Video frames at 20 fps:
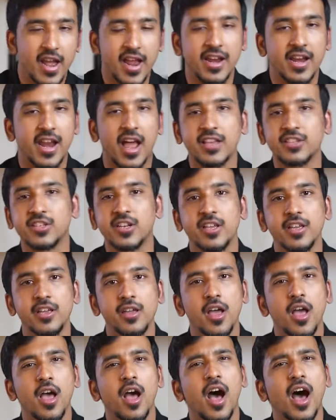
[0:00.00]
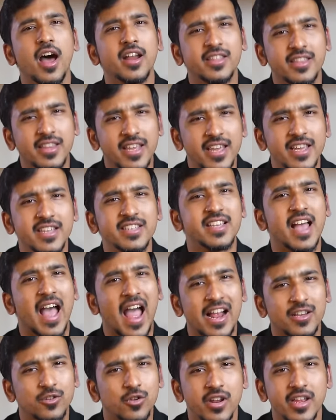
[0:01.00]
And lastly, are things
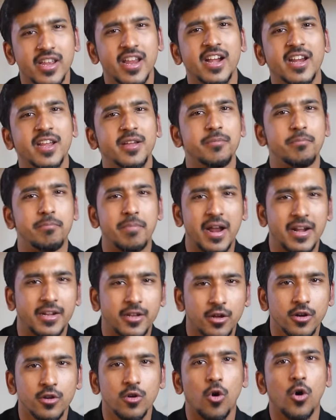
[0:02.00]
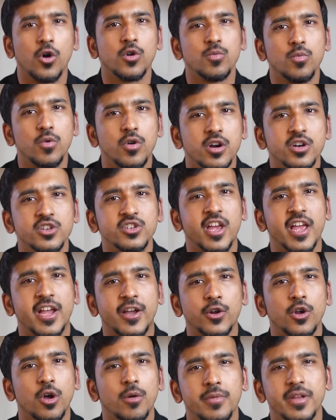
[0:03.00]
actually getting better or worse
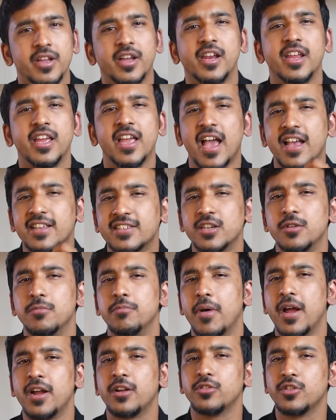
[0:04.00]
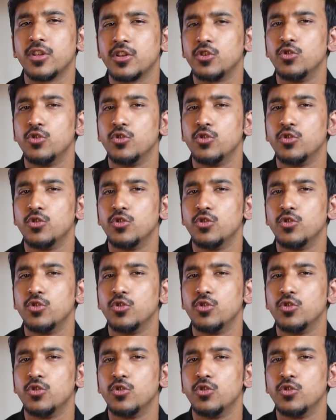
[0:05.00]
economically as compared to the